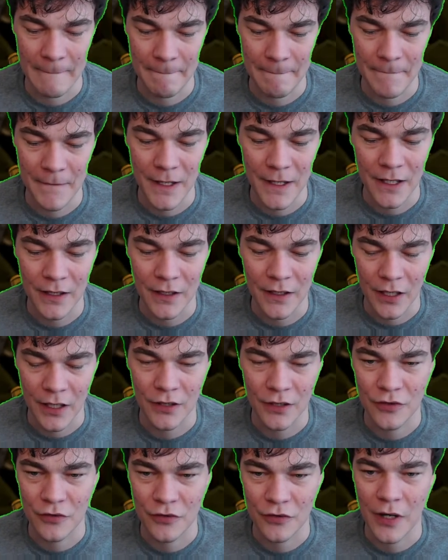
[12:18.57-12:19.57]
and
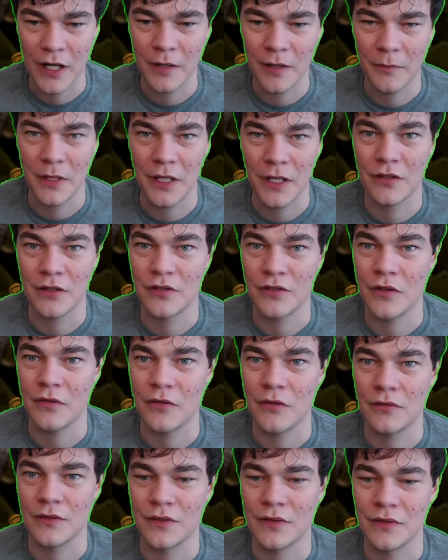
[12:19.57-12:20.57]
not try to make
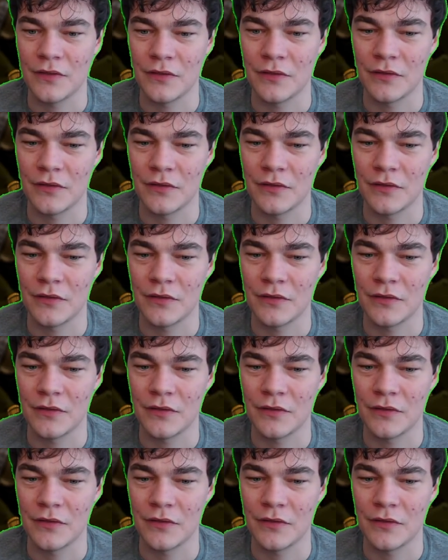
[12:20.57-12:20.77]
jokes.